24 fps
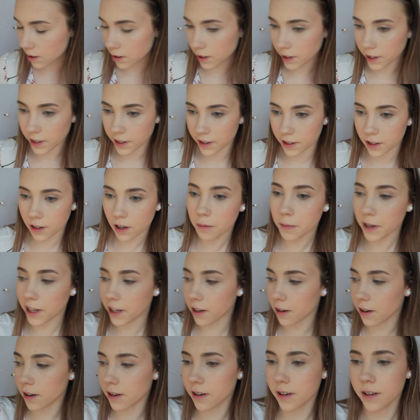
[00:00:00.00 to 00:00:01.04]
and oh my
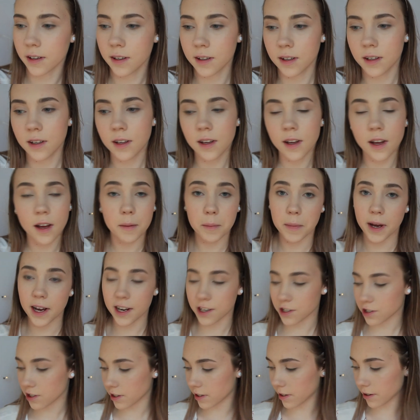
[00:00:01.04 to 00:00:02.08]
god I'm
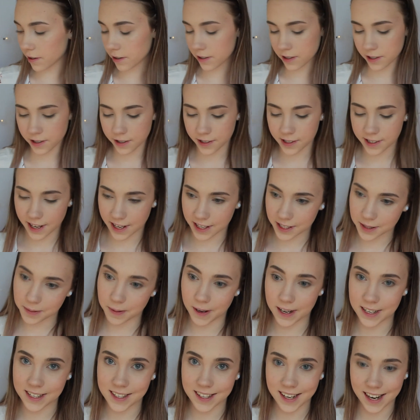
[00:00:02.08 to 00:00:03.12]
actually going to use setting
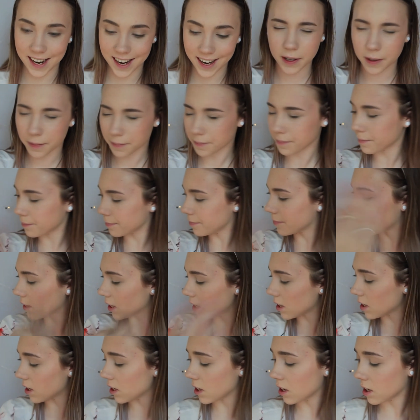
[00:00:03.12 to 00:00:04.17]
spray today.
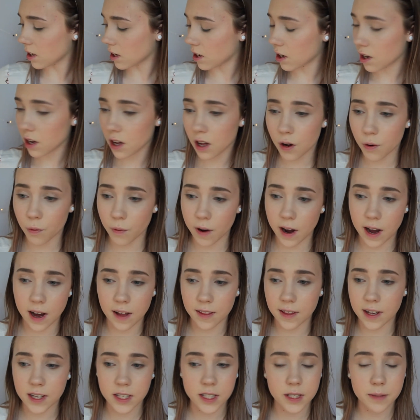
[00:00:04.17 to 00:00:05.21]
Wow
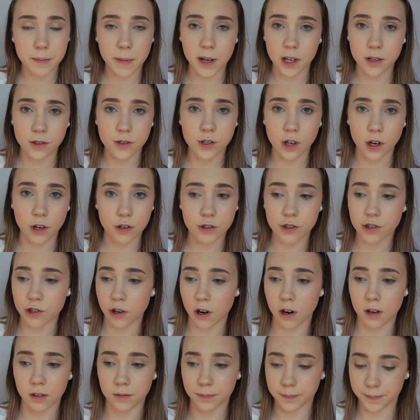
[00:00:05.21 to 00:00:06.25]
that smells so
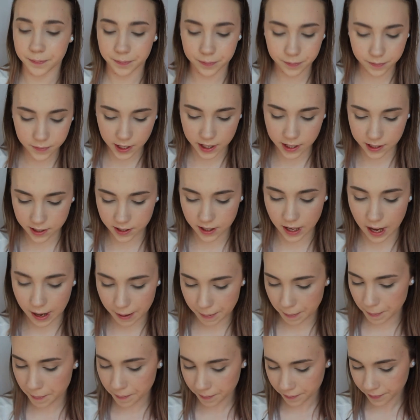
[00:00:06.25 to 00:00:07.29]
strong. It is like
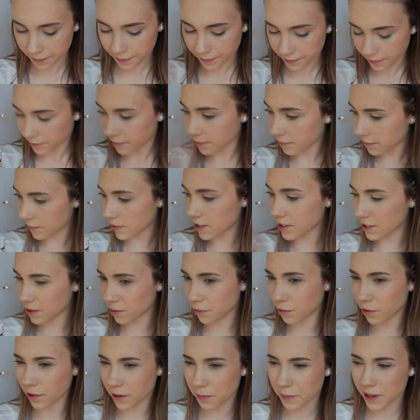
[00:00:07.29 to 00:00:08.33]
is it
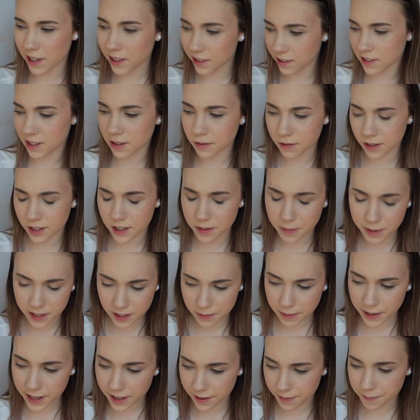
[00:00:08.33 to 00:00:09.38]
watermelon? Is that what it's meant to
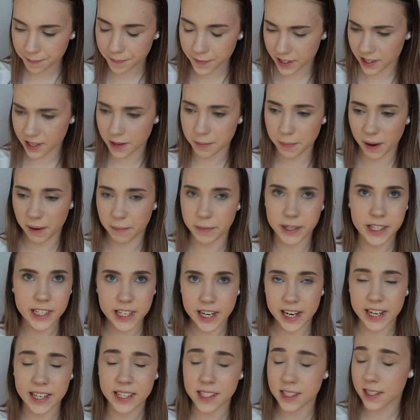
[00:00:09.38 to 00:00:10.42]
be? It's gonna make me
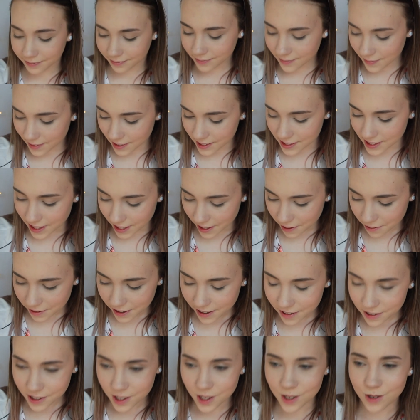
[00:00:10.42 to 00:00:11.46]
sneeze. Does anyone
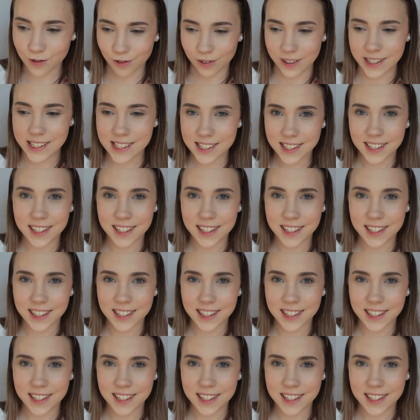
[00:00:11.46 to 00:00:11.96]
else's wrist